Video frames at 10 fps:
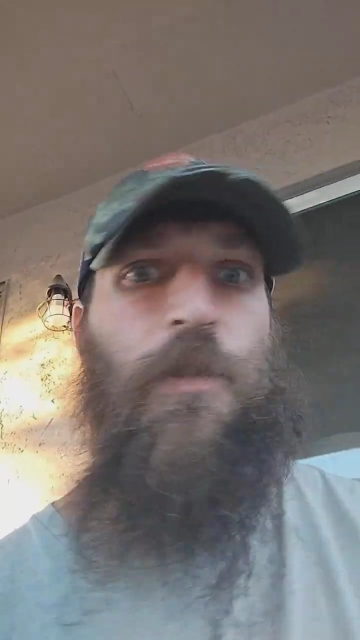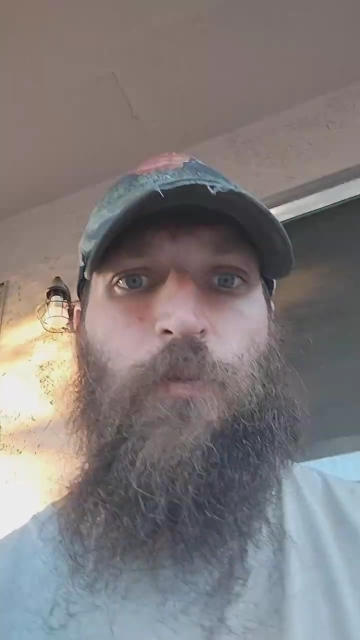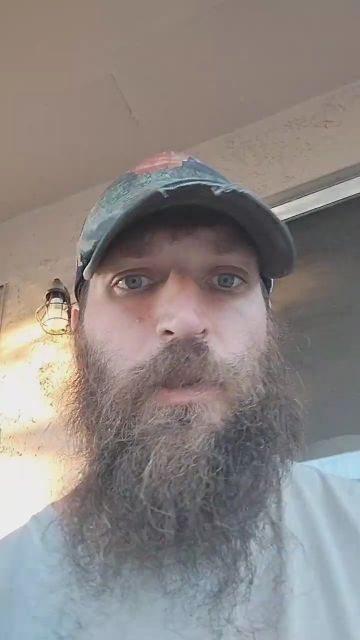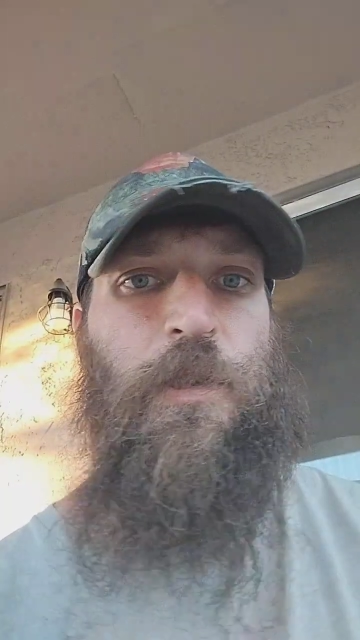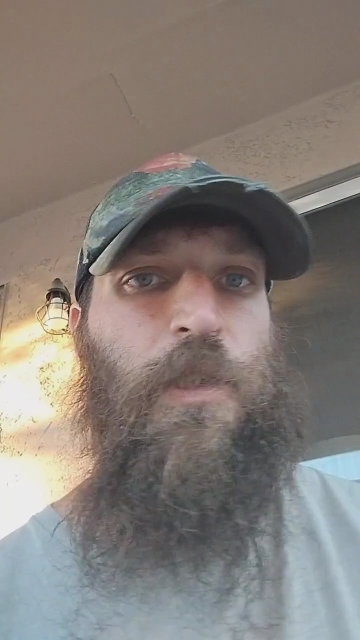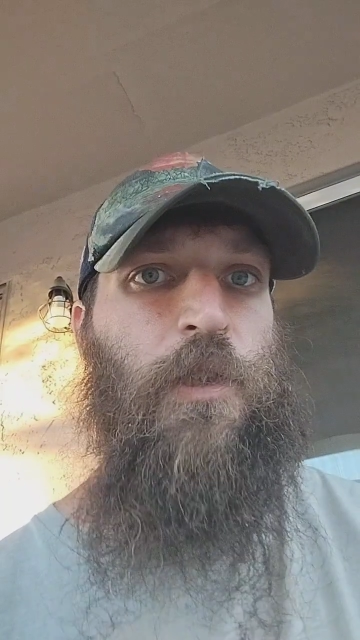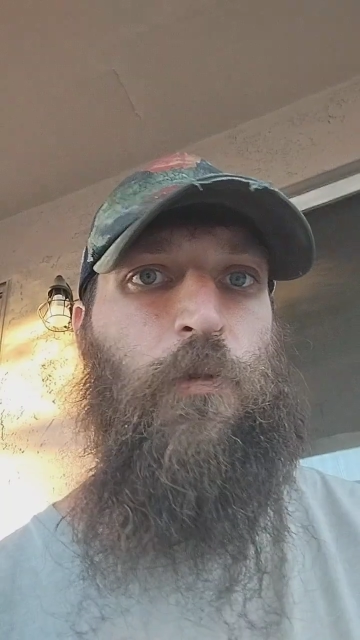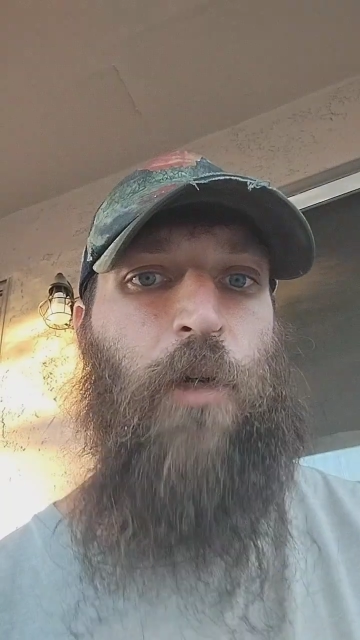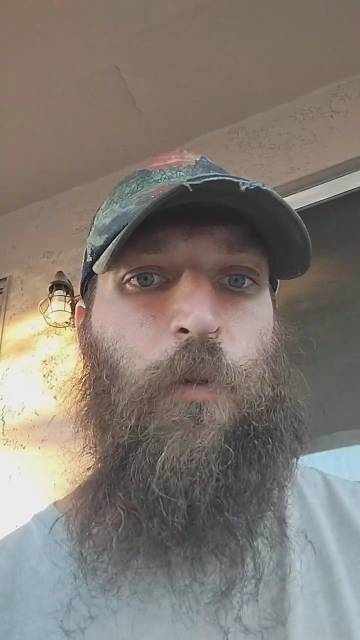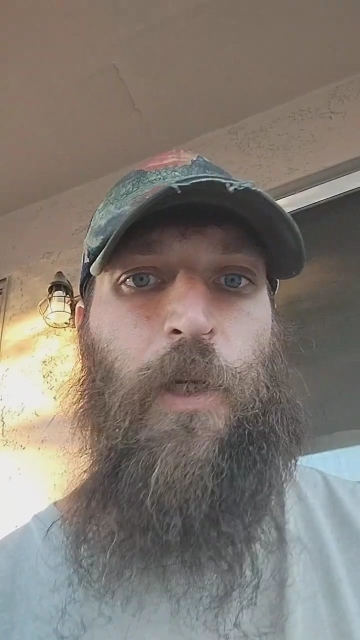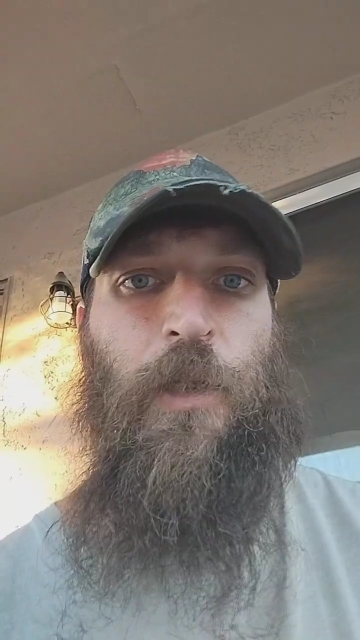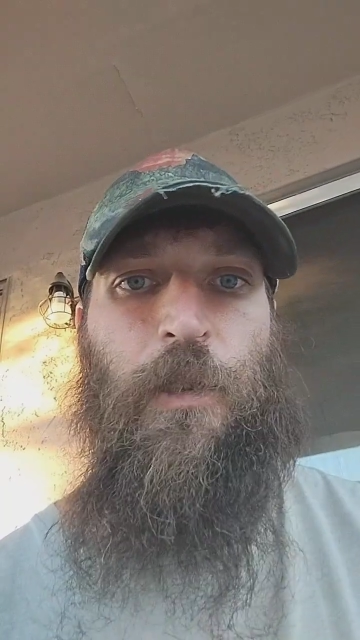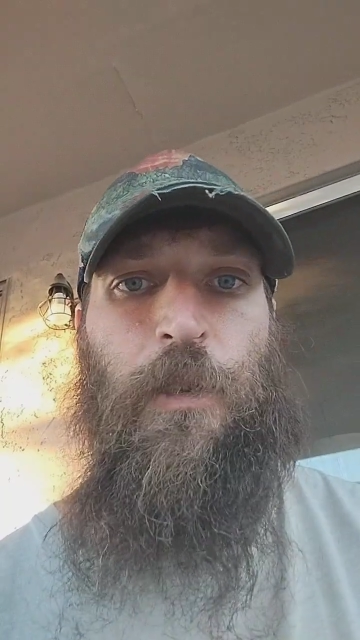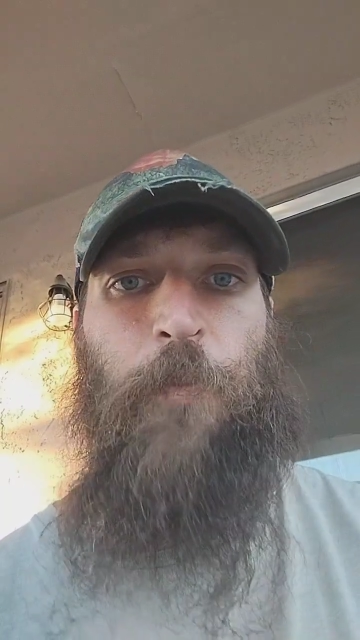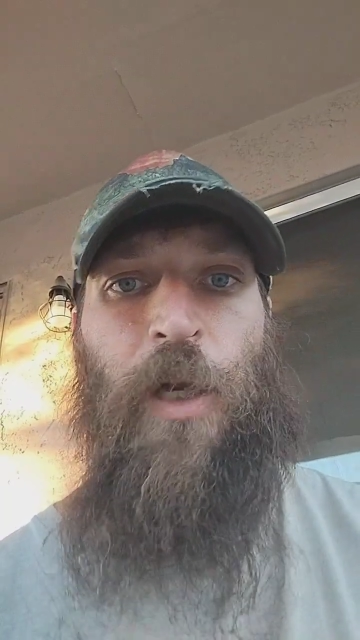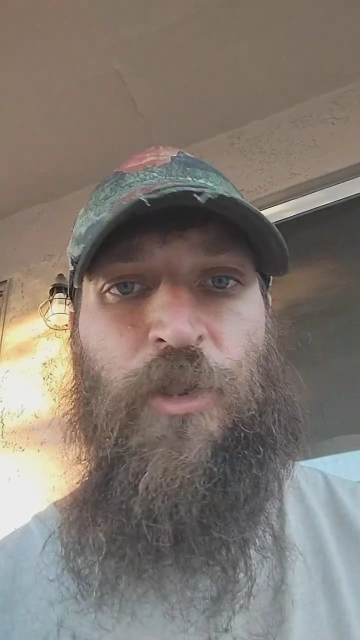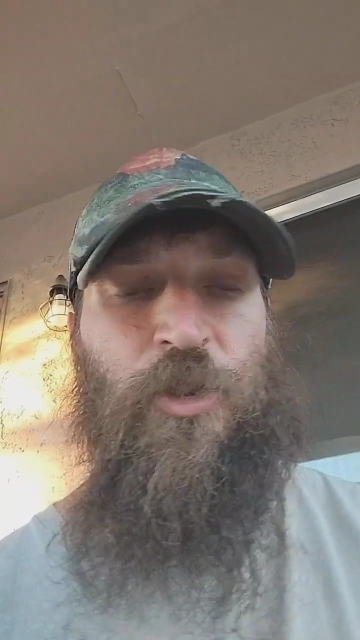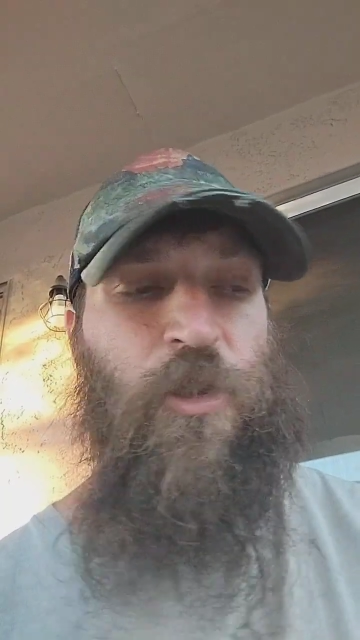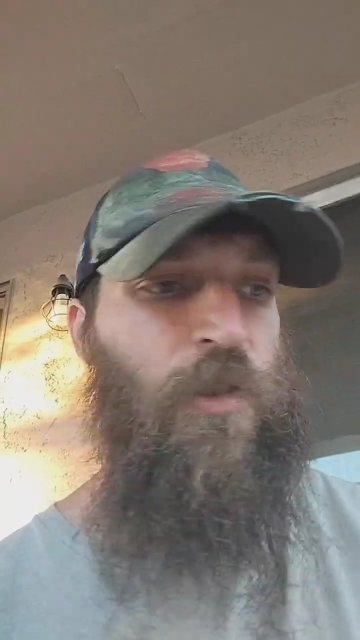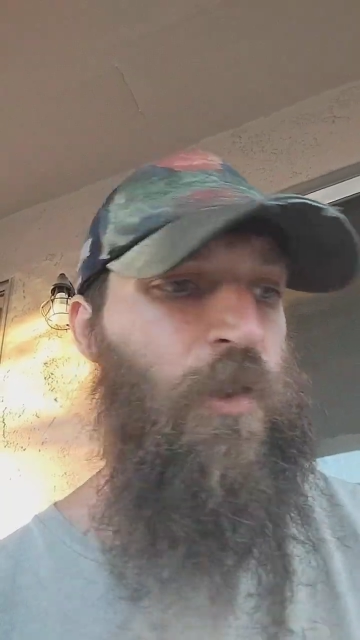What does he do right away? He
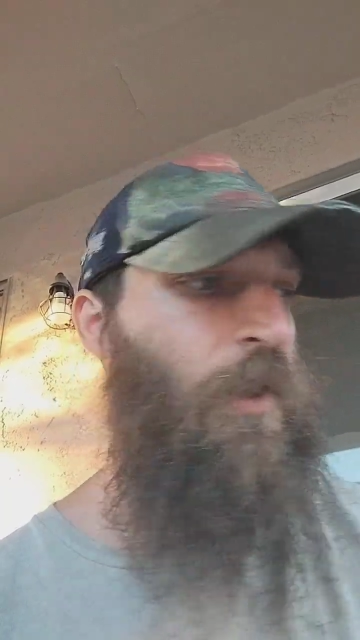postures.